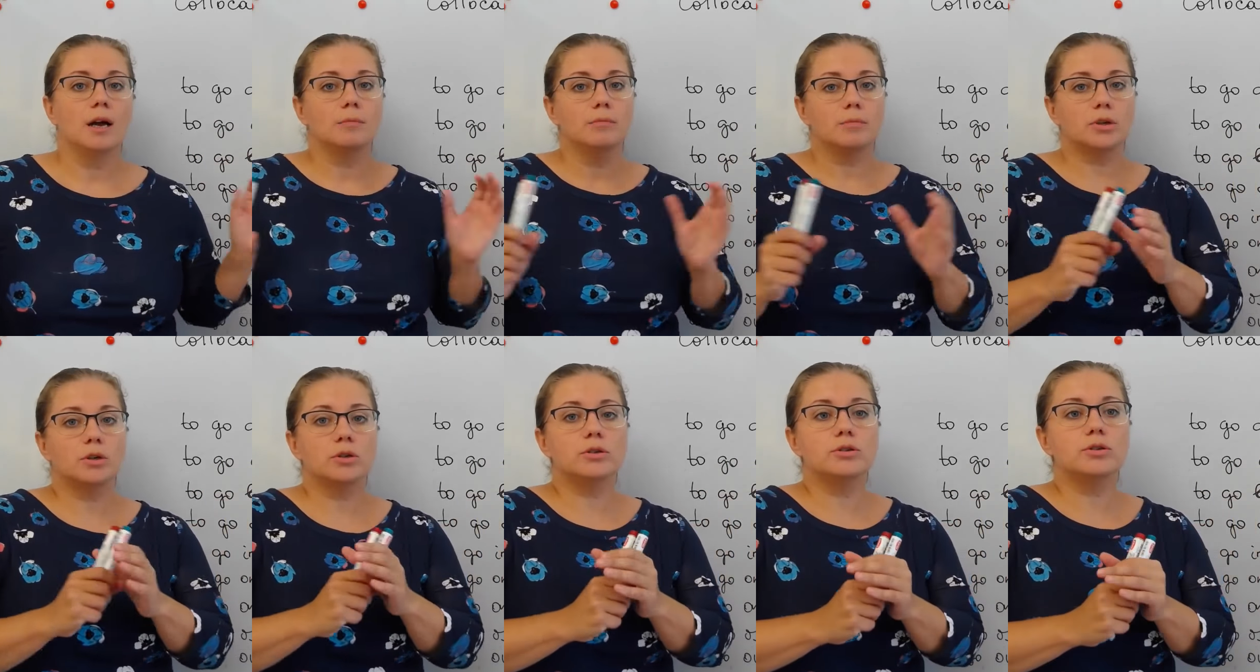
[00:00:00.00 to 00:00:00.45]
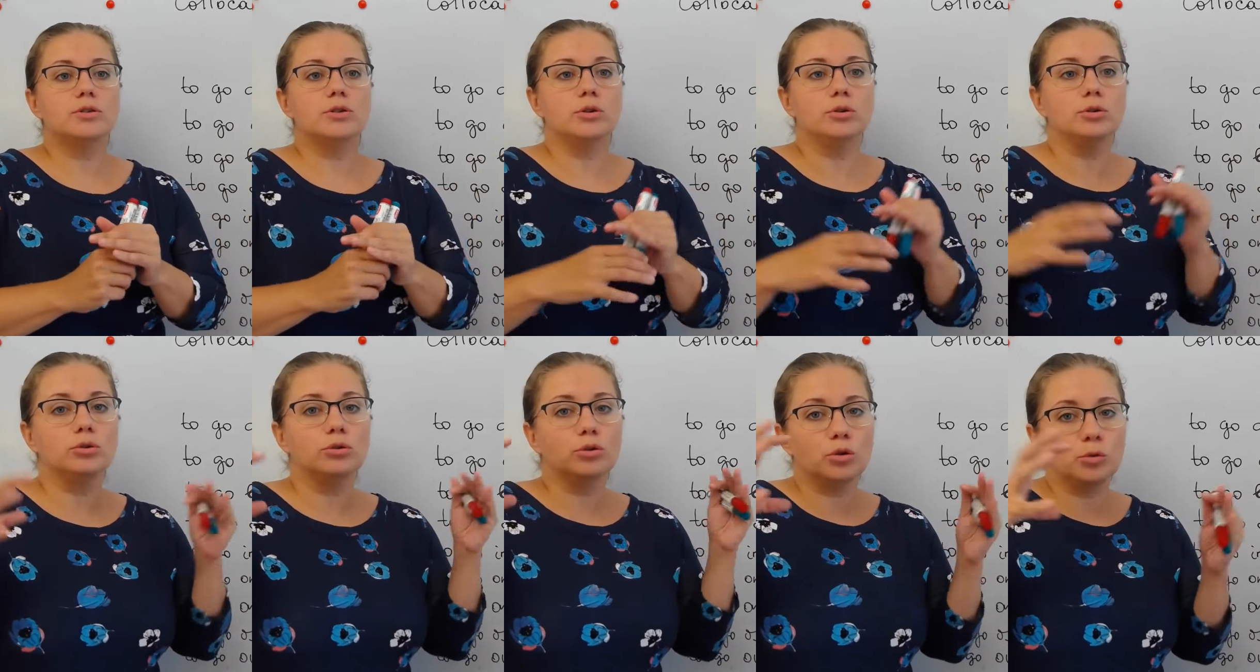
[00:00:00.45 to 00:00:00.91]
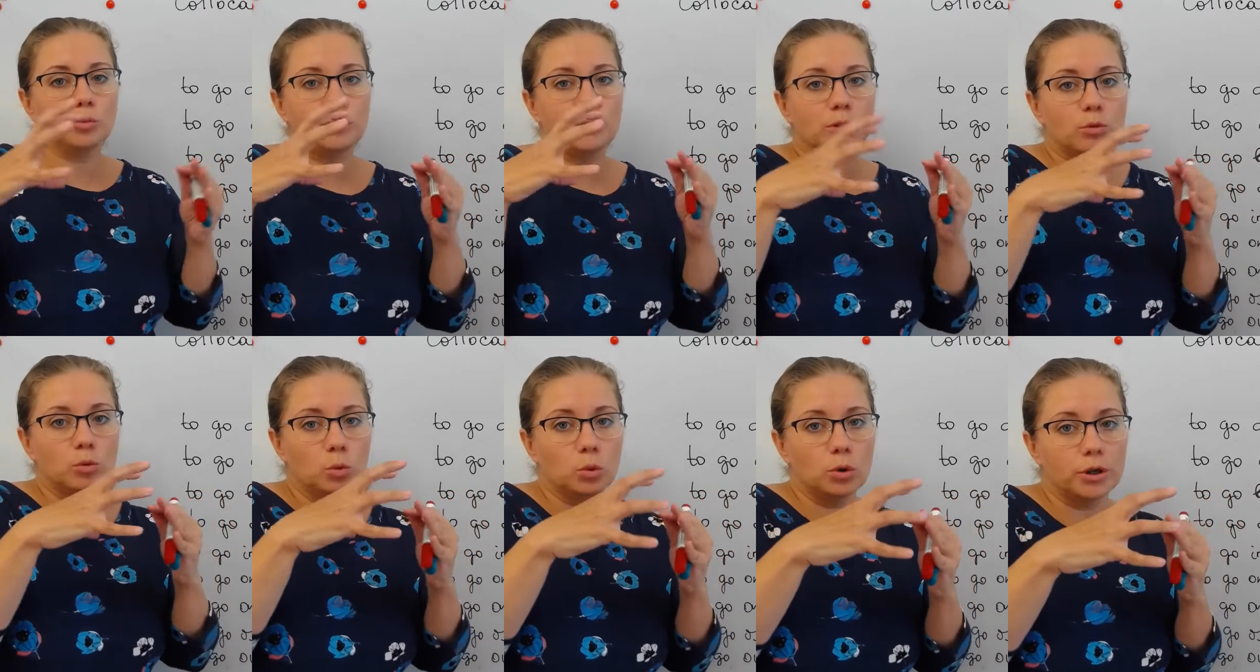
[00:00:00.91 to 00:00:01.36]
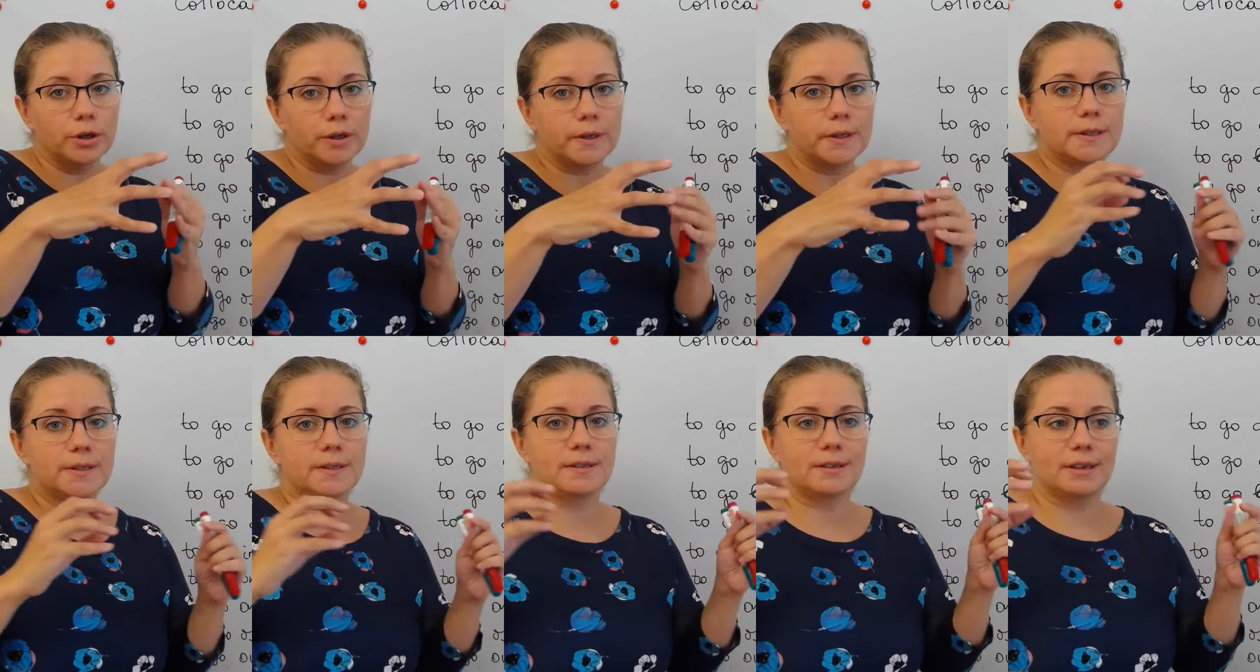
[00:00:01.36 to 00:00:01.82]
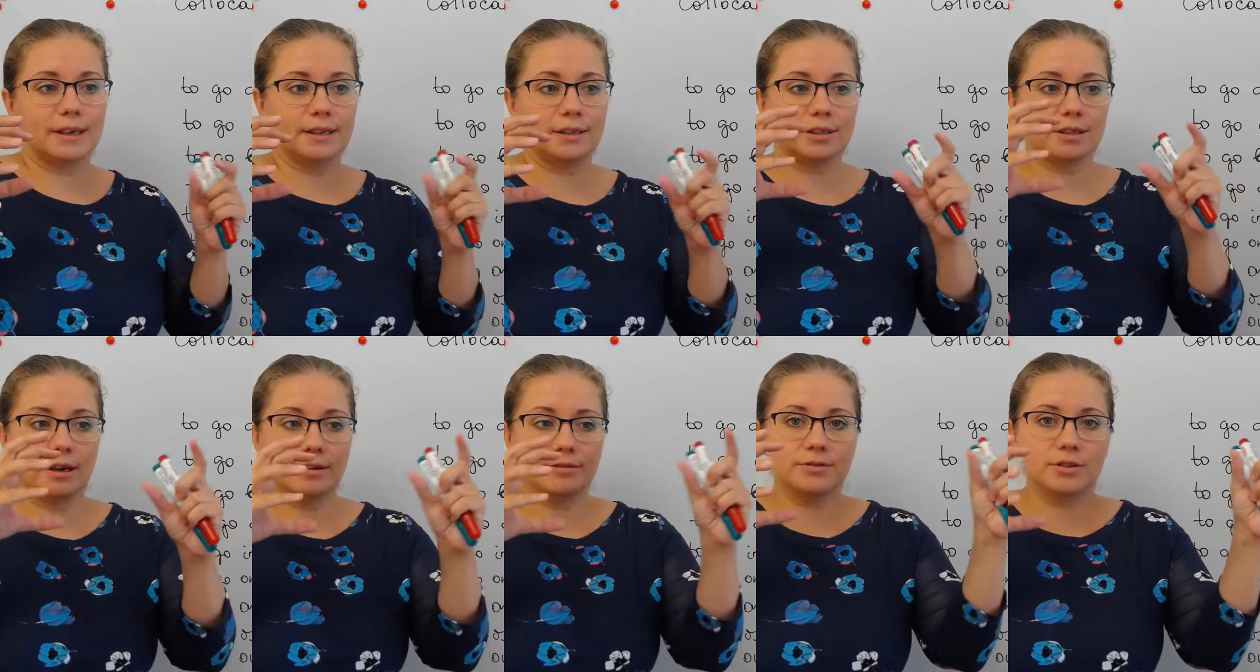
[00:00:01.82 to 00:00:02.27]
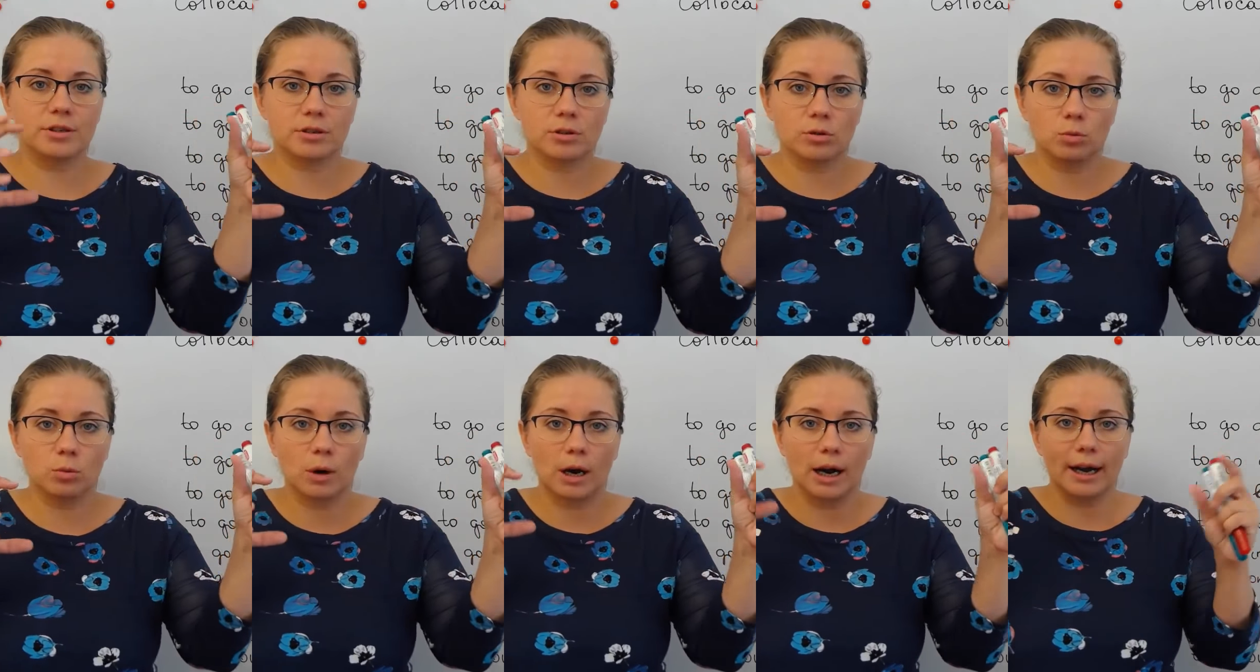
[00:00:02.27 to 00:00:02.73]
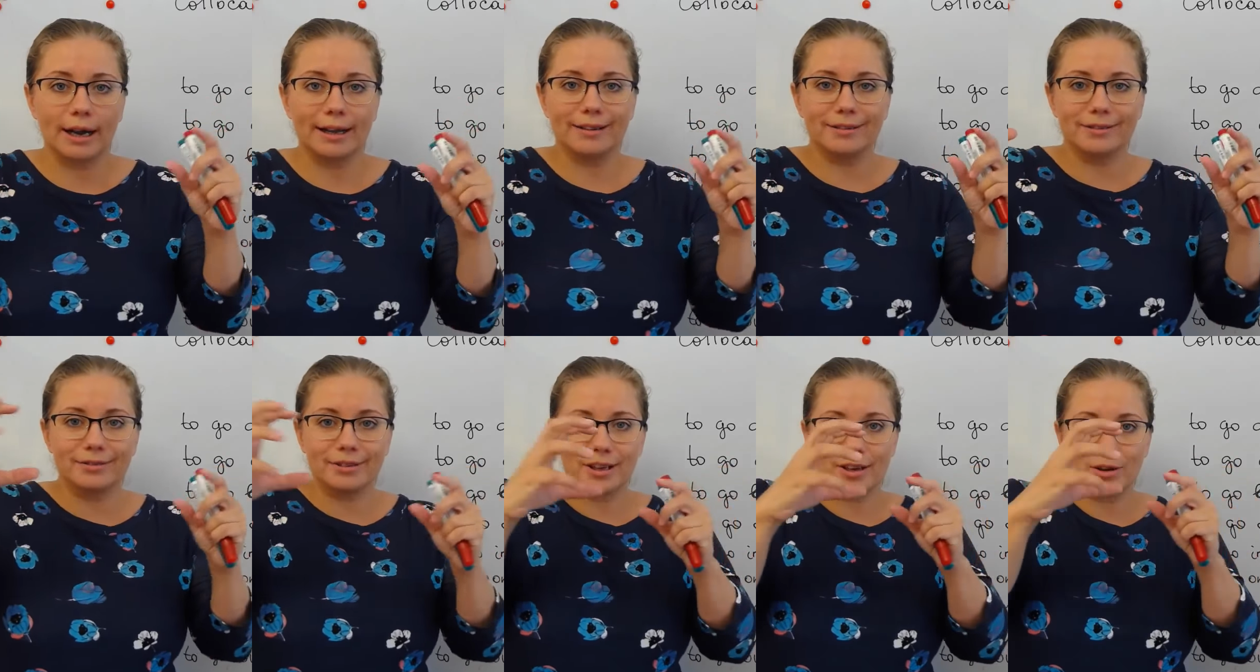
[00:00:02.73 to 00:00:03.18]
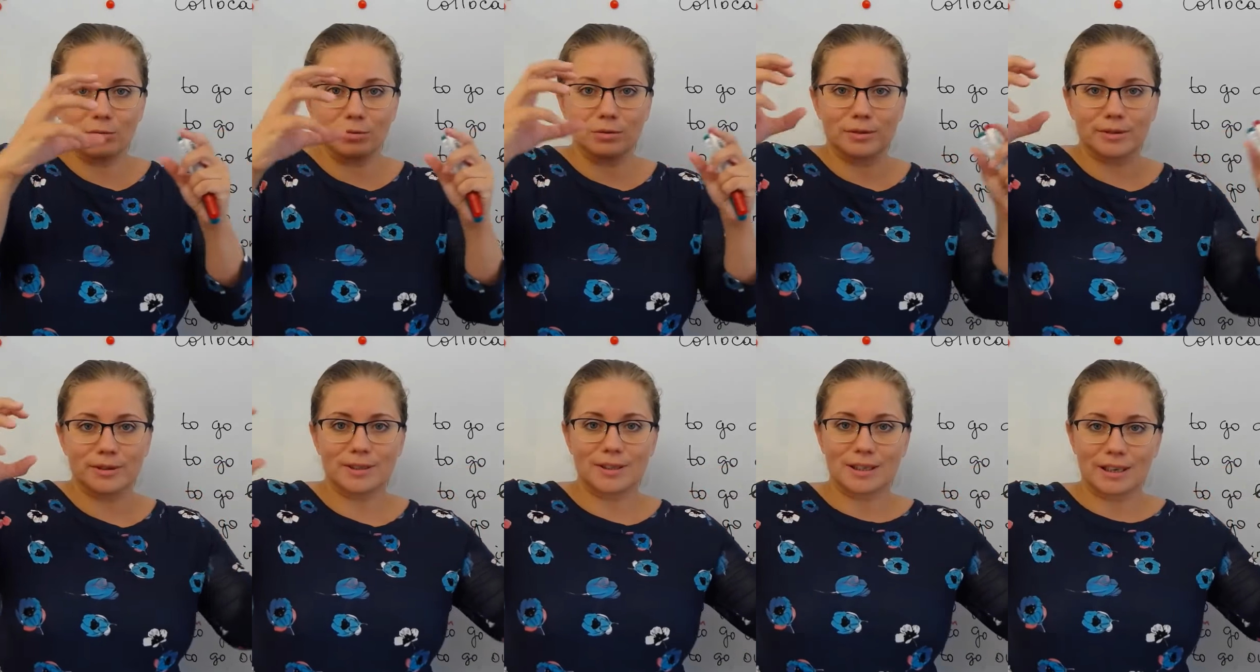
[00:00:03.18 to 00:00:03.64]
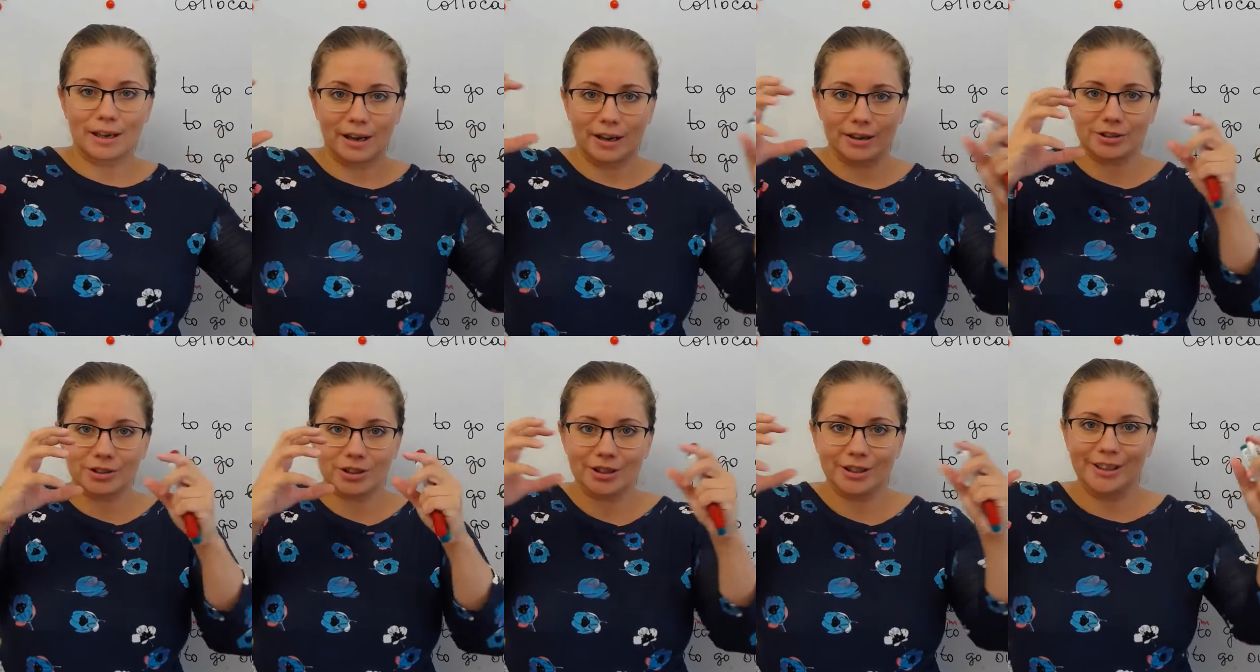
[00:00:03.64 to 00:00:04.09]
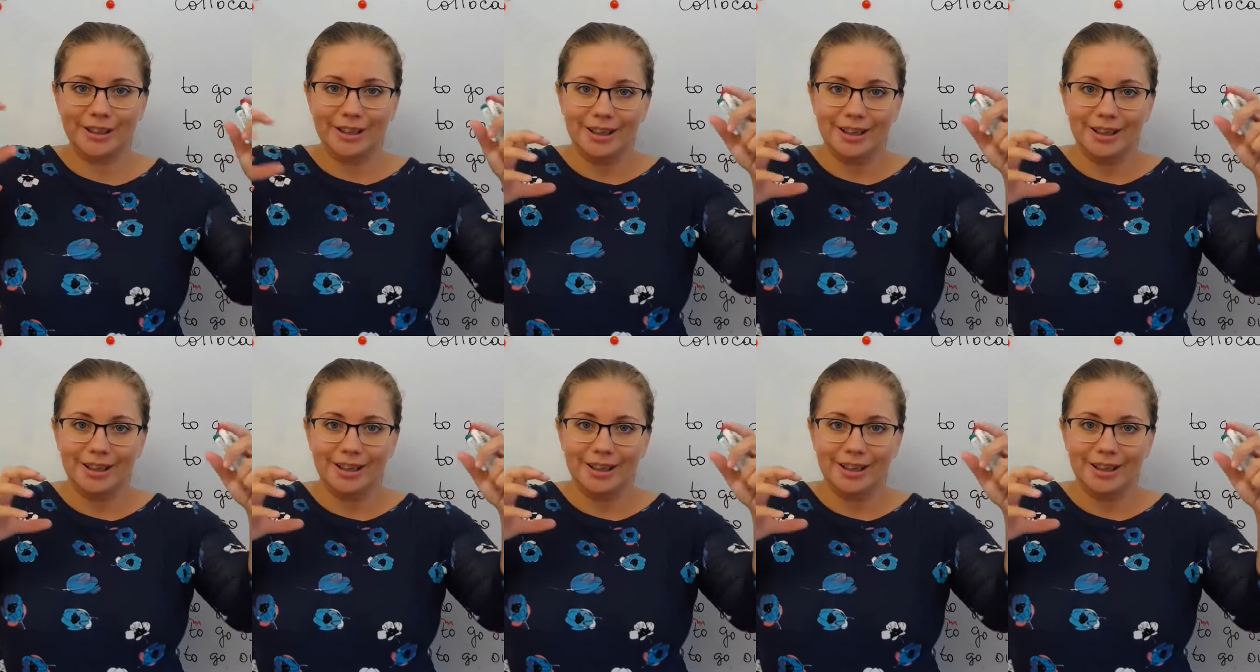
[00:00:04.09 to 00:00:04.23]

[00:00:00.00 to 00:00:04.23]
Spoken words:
because you group the words and after a while they will start